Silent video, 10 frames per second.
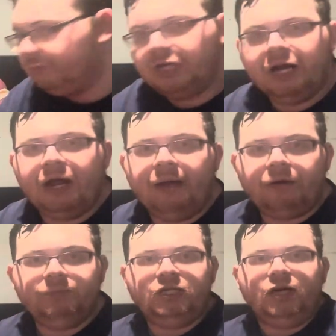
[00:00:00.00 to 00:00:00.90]

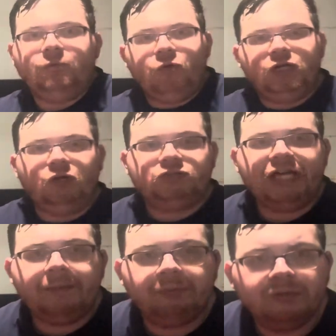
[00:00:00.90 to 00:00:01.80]
gonna be done bowling no
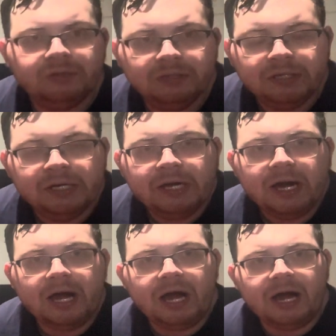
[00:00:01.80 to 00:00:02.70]
tap
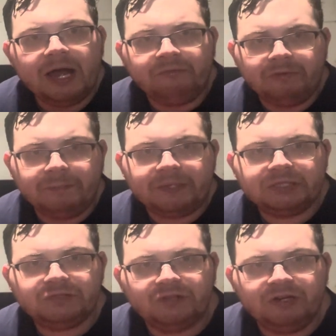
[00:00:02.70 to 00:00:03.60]
at
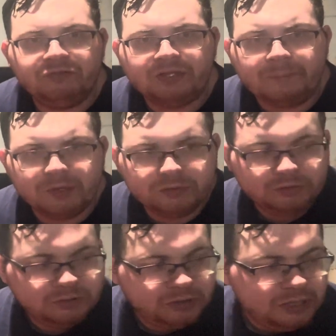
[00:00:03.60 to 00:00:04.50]
Ripix in the summer
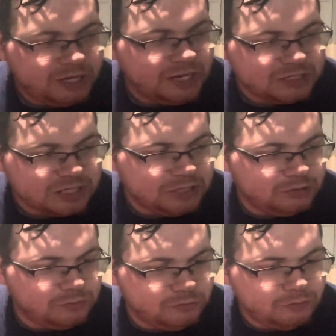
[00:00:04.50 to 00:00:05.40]

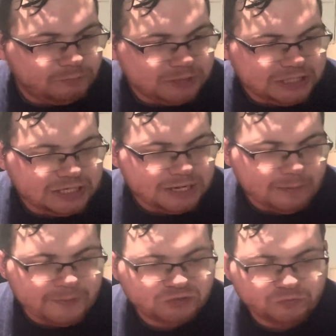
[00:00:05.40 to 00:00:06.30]
until me and
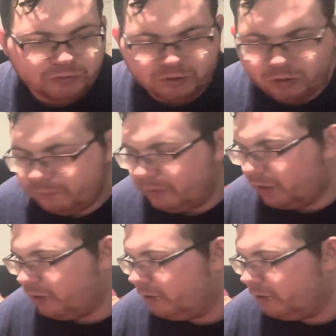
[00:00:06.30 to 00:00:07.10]
my best friend Cuddlebug